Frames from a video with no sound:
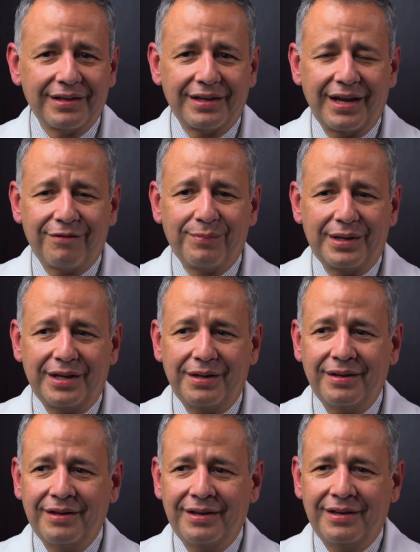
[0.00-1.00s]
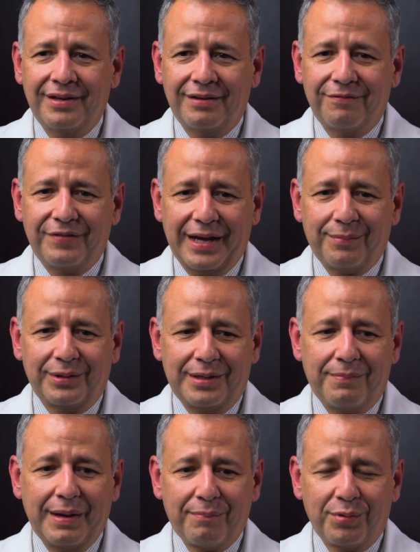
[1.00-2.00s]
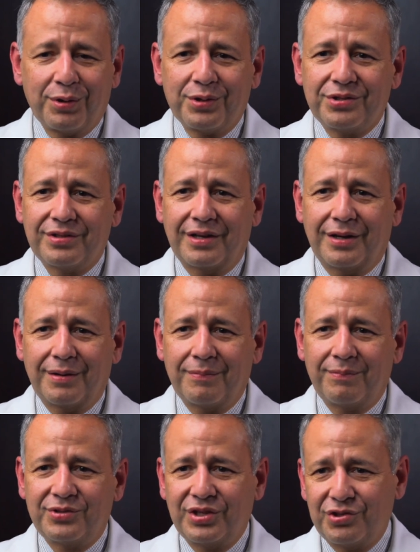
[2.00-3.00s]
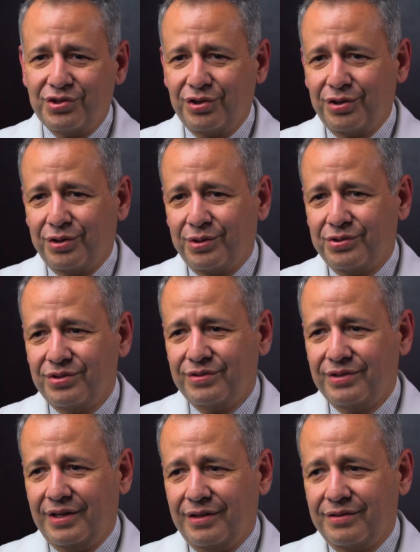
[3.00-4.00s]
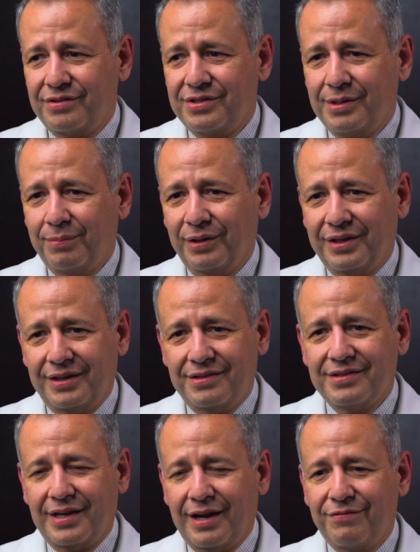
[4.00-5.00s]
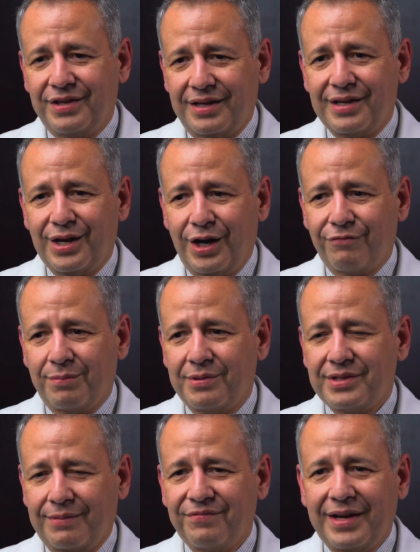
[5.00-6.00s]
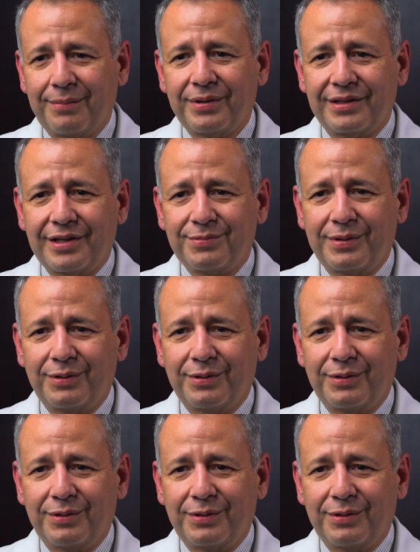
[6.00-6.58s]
And I have many family members, uh, sisters and siblings that I've taken care of from the same family, and that's